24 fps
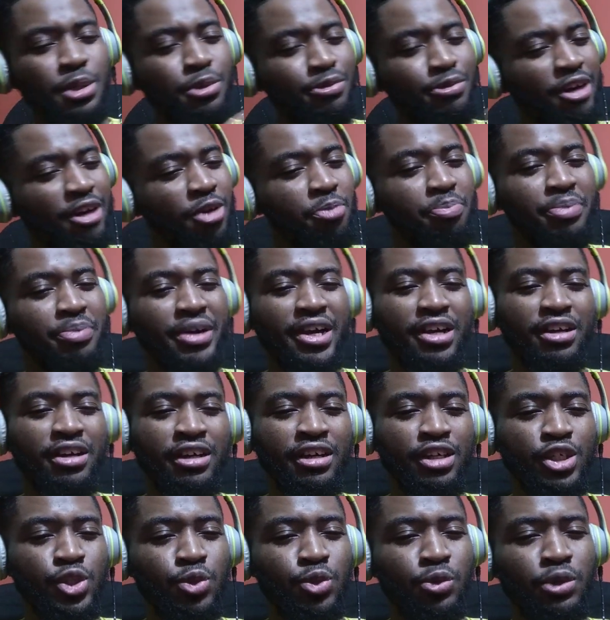round peg
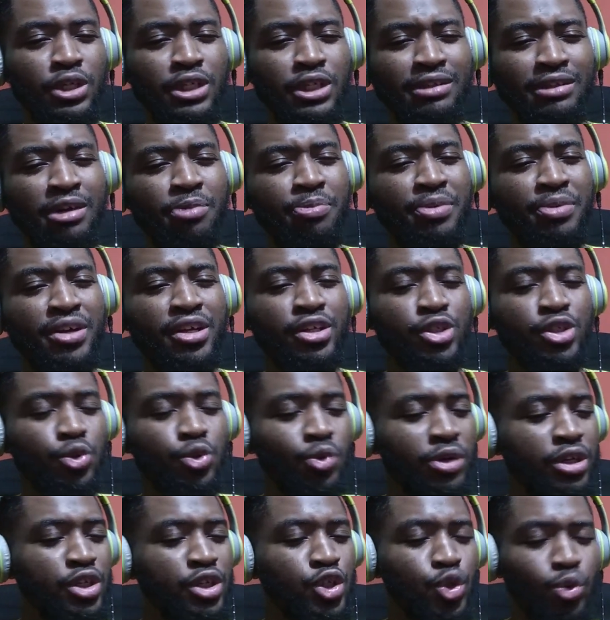in
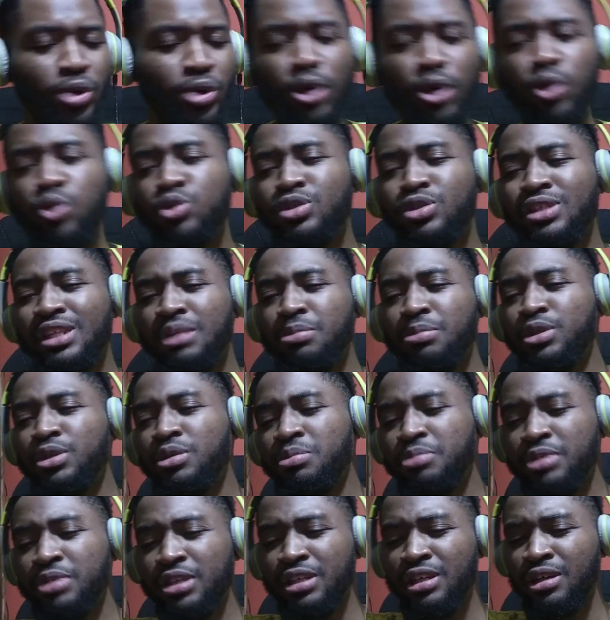the square holes claiming to
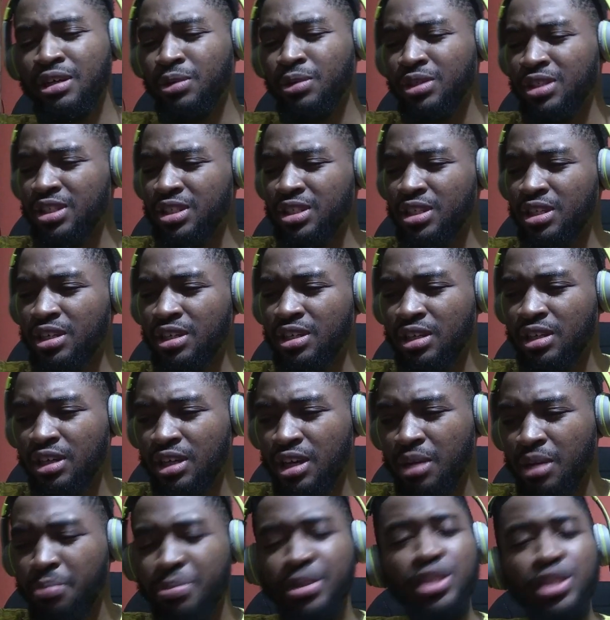be, what did he say?
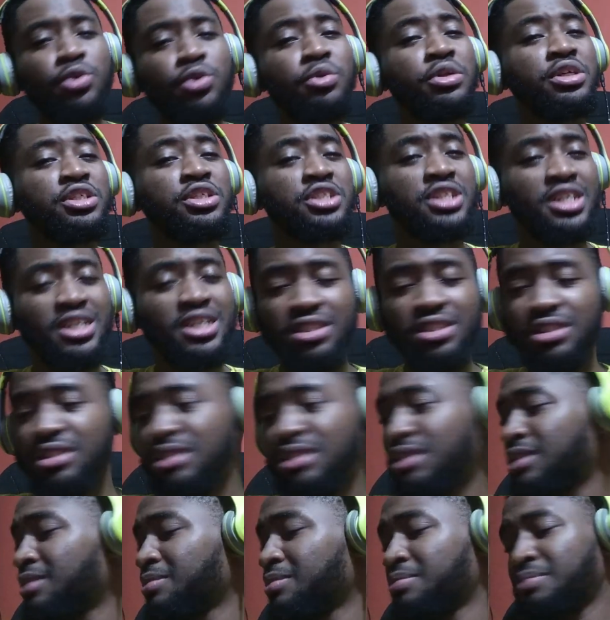Beating on the chest.